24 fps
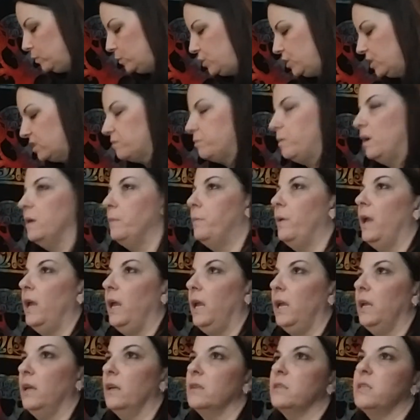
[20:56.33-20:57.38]
just by
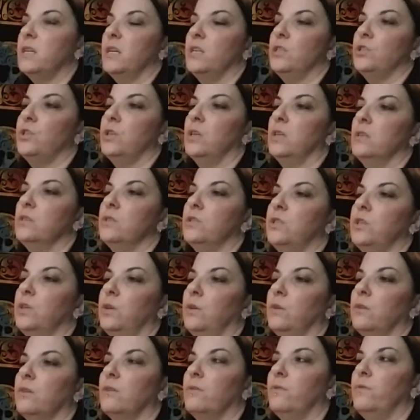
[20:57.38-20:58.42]
paying attention
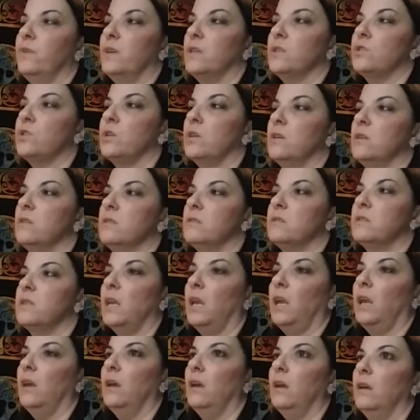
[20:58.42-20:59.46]
to the visions
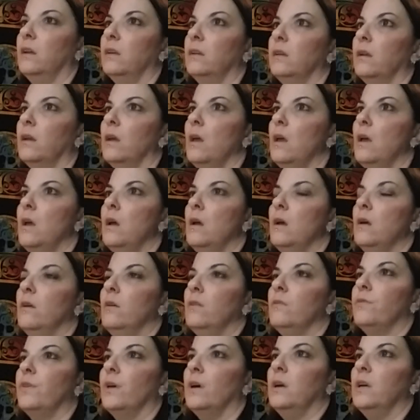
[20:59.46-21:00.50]
and
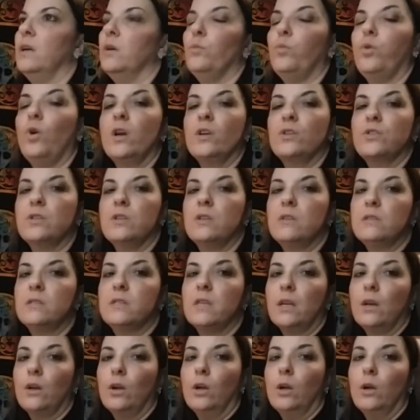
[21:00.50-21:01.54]
the impressions
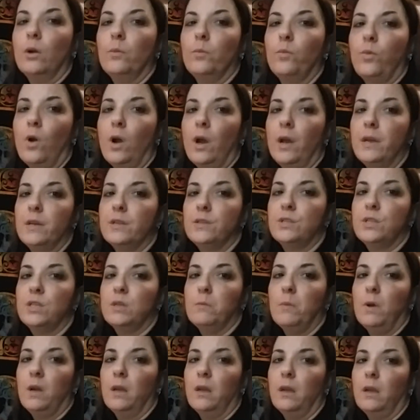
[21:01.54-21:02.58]
that are brought
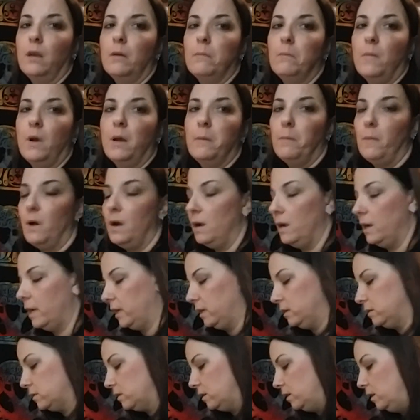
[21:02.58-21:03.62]
into my
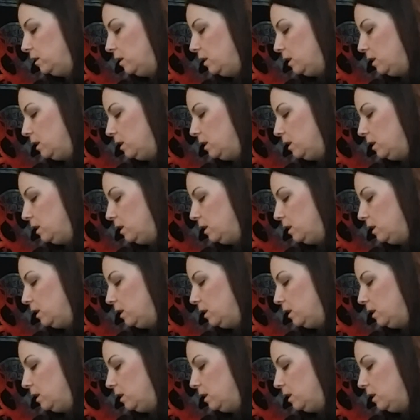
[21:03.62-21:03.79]
mind.